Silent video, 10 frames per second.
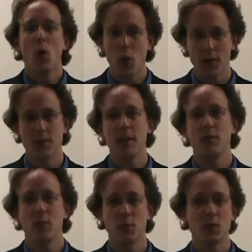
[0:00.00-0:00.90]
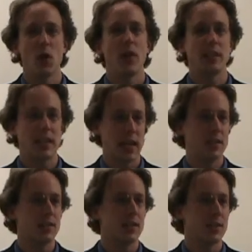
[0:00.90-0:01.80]
whether anyone was going to get
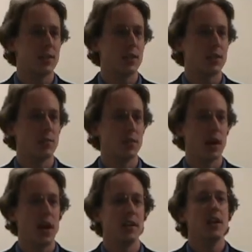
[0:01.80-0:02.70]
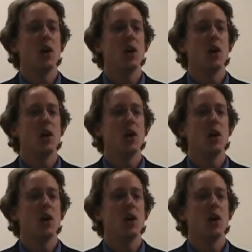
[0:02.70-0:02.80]
into the system or not.